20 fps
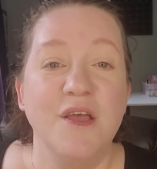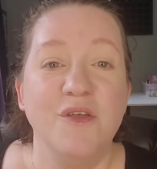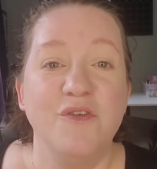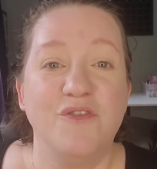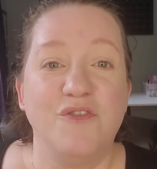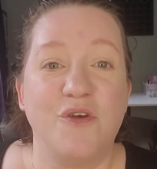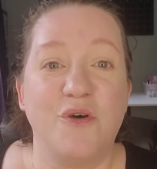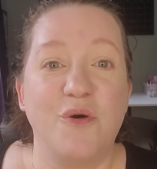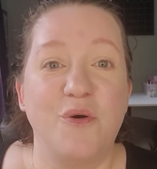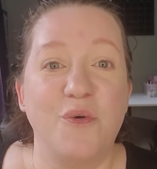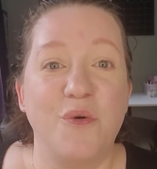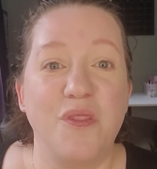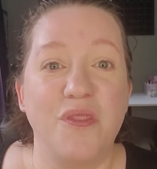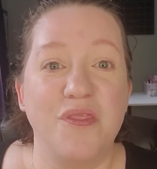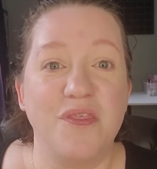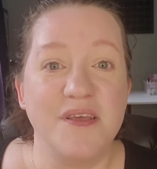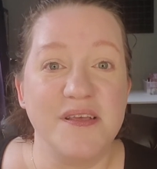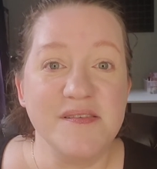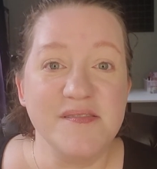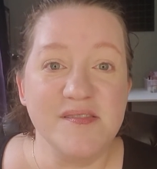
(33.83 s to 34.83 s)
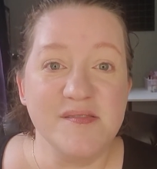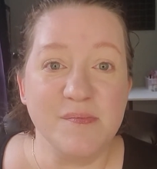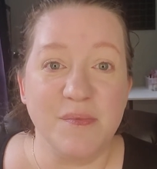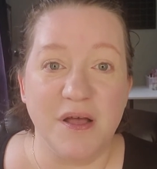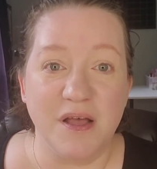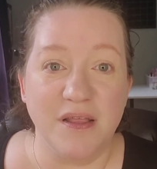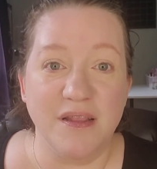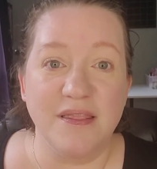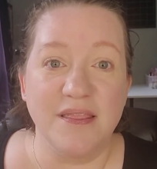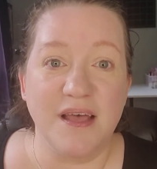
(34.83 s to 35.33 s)
So this
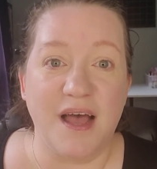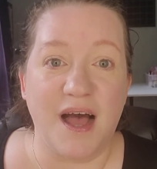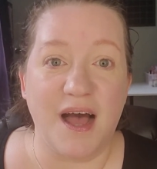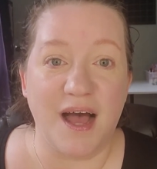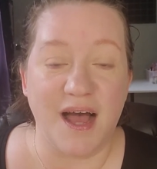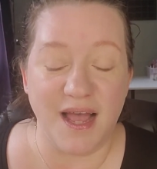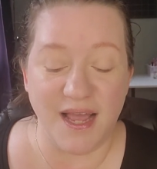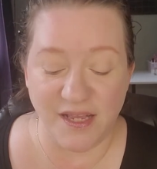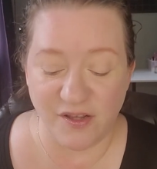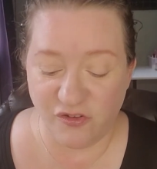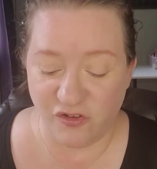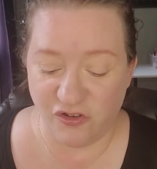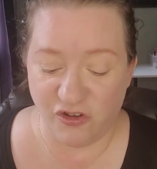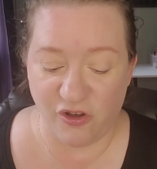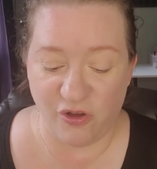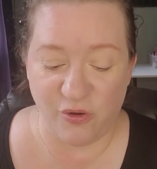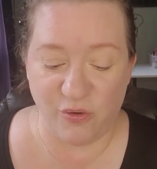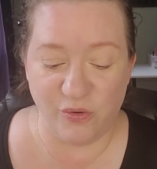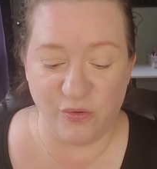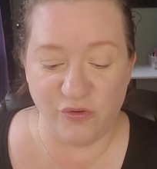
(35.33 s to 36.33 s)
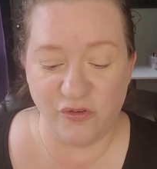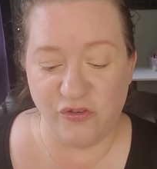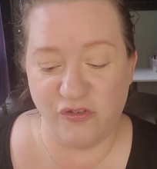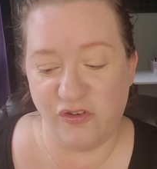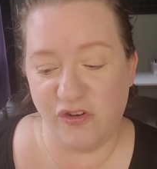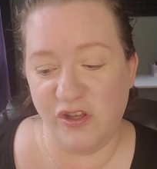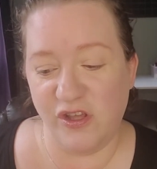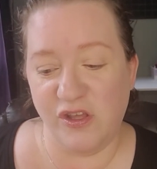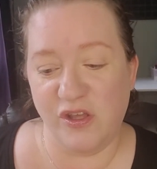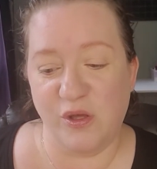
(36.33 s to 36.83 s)
month I chose
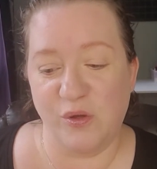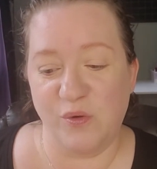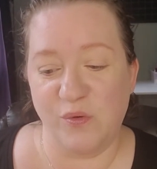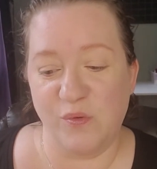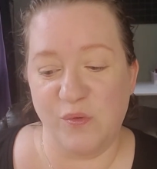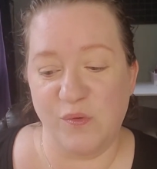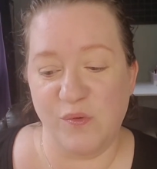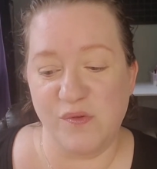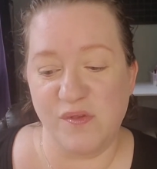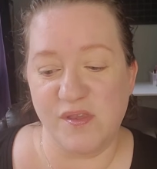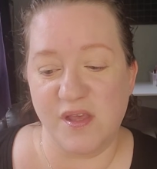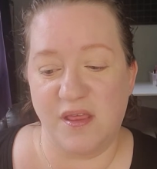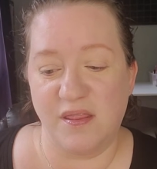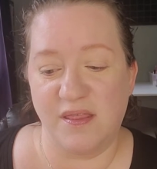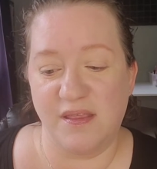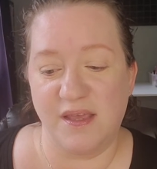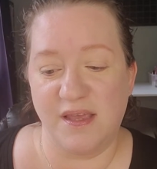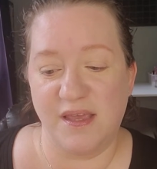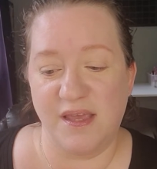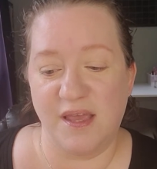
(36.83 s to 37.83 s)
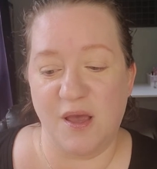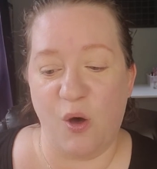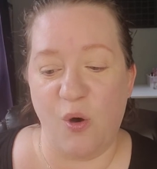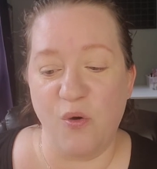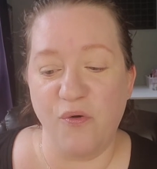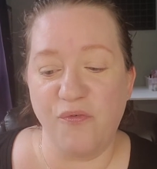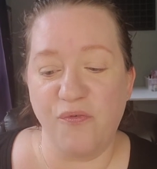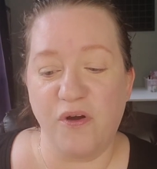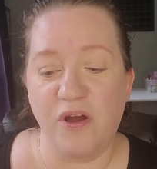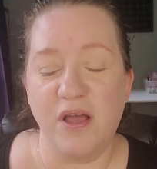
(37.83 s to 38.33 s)
to use the
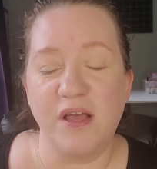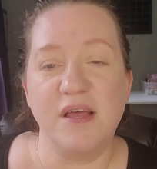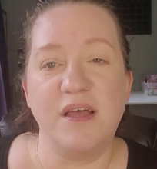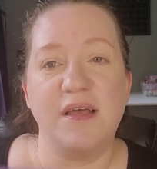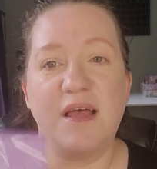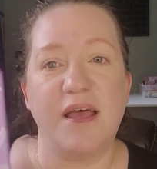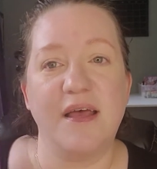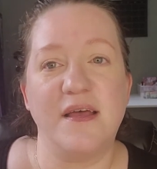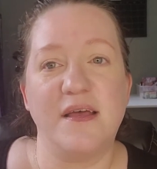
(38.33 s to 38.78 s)
Ofra